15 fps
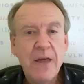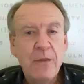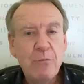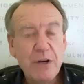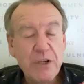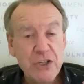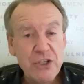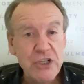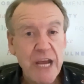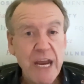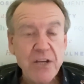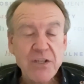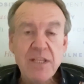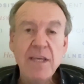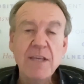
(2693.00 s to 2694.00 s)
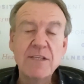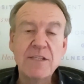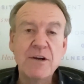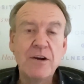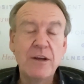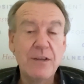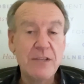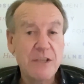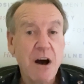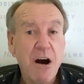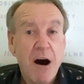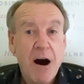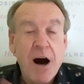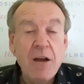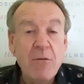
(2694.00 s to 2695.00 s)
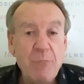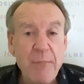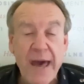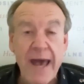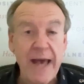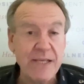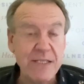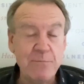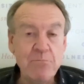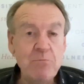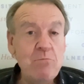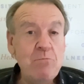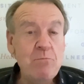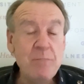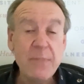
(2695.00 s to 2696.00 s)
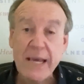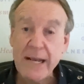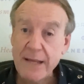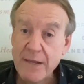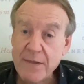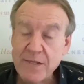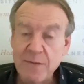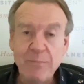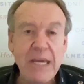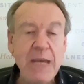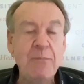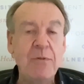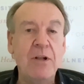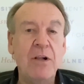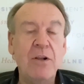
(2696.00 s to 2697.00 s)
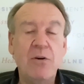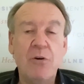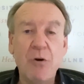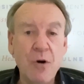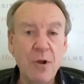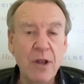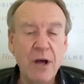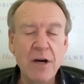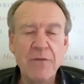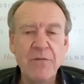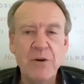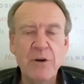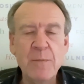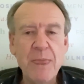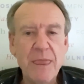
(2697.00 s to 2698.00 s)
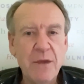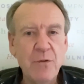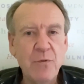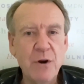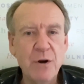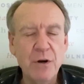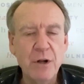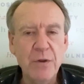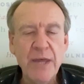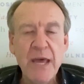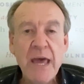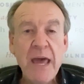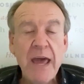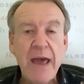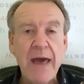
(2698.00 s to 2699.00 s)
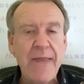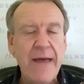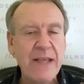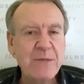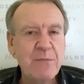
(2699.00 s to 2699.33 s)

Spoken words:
We're changing these circuits en masse, millions of people all over the world, and that's